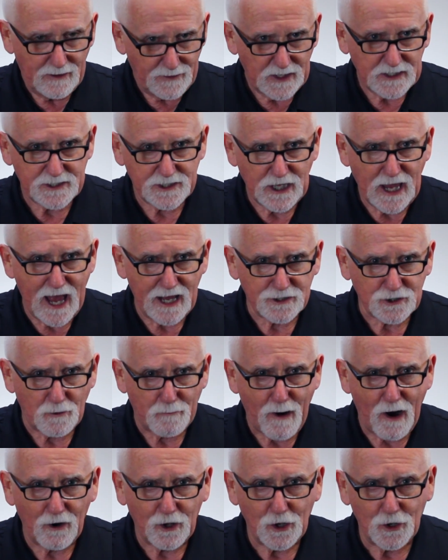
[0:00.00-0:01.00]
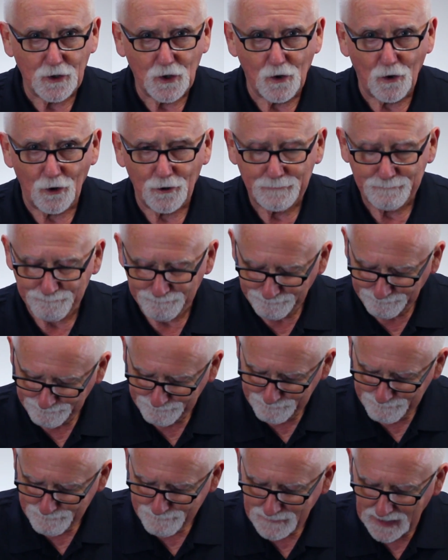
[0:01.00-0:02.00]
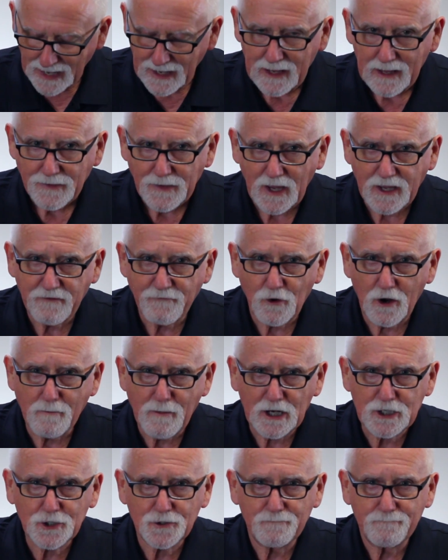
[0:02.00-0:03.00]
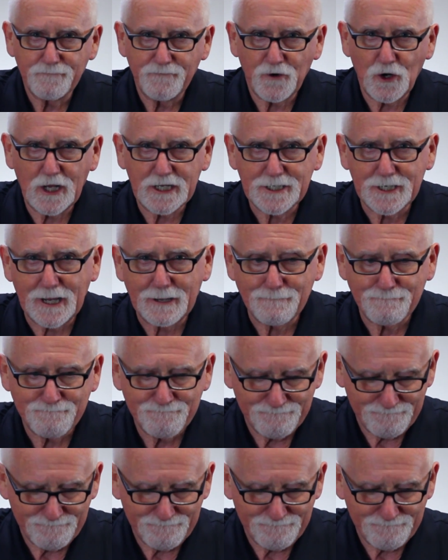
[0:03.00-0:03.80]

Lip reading: this is the answer, Paragon Gold. Thank you very much for listening.